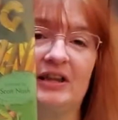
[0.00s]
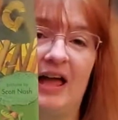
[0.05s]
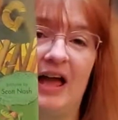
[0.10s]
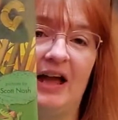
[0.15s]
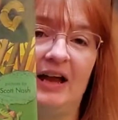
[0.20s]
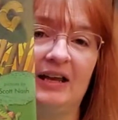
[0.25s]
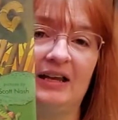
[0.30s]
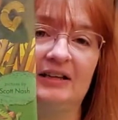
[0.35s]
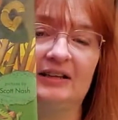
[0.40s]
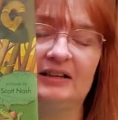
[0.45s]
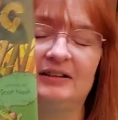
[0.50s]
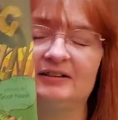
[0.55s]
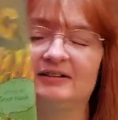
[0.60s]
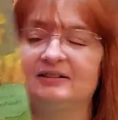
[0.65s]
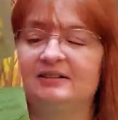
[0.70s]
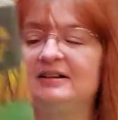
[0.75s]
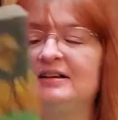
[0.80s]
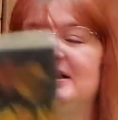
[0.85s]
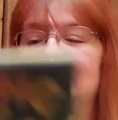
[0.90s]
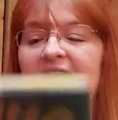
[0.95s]
Lakin.
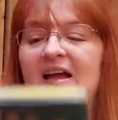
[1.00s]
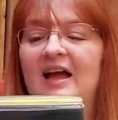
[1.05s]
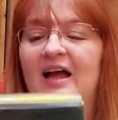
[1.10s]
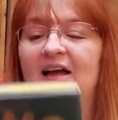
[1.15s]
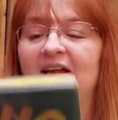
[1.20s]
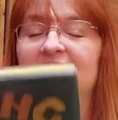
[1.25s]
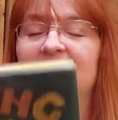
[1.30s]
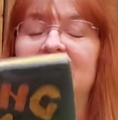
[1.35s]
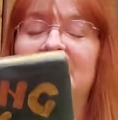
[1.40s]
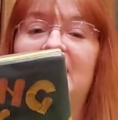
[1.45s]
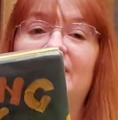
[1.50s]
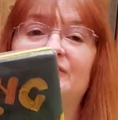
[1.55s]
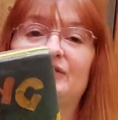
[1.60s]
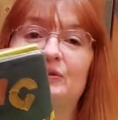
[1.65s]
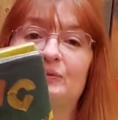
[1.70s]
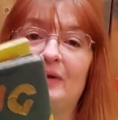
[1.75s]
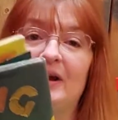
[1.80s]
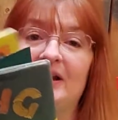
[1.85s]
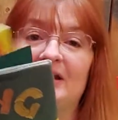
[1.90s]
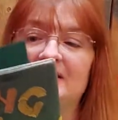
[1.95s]
I love
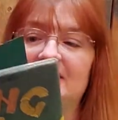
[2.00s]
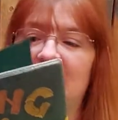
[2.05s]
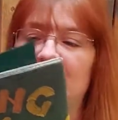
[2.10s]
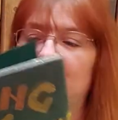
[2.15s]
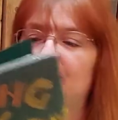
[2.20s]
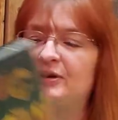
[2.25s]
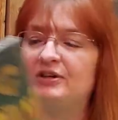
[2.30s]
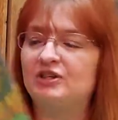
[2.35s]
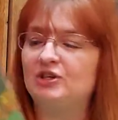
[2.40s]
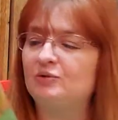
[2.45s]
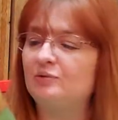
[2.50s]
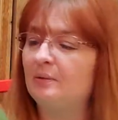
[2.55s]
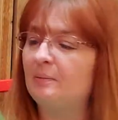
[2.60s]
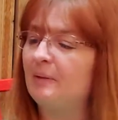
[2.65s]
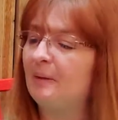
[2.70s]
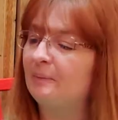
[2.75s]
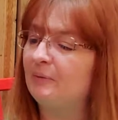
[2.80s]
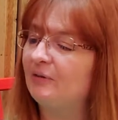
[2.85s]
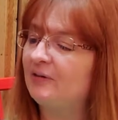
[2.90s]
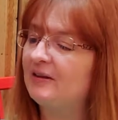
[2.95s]
the rainy day one. Do you
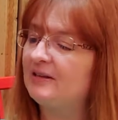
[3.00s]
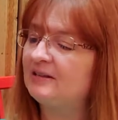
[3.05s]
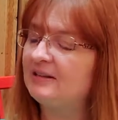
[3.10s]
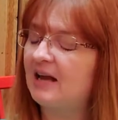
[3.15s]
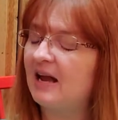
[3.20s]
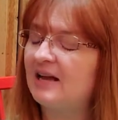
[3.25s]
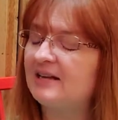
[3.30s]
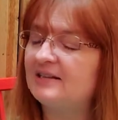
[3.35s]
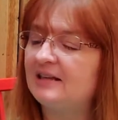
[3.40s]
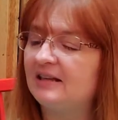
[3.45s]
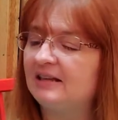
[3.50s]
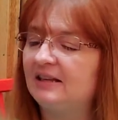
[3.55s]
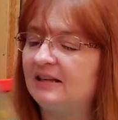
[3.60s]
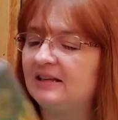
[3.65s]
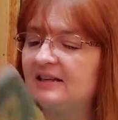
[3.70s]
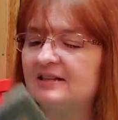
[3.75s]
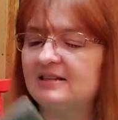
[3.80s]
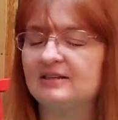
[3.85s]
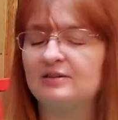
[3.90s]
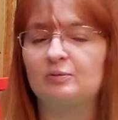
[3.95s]
remember these guys? I
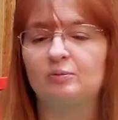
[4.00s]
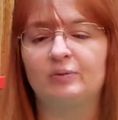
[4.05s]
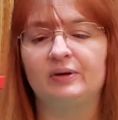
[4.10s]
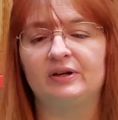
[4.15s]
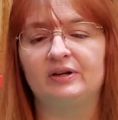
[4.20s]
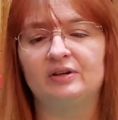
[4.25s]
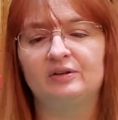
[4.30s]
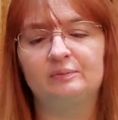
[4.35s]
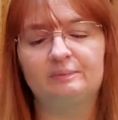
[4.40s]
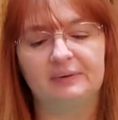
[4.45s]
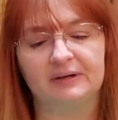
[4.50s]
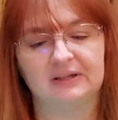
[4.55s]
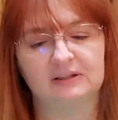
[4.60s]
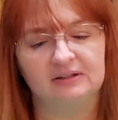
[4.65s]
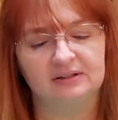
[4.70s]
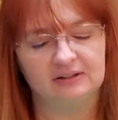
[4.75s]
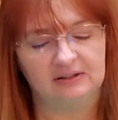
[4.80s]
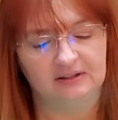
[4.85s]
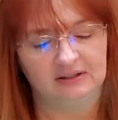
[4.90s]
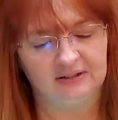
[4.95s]
think this is Will,
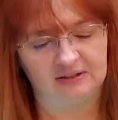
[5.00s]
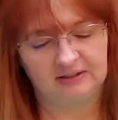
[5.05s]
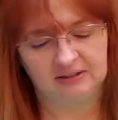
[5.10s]
Bill,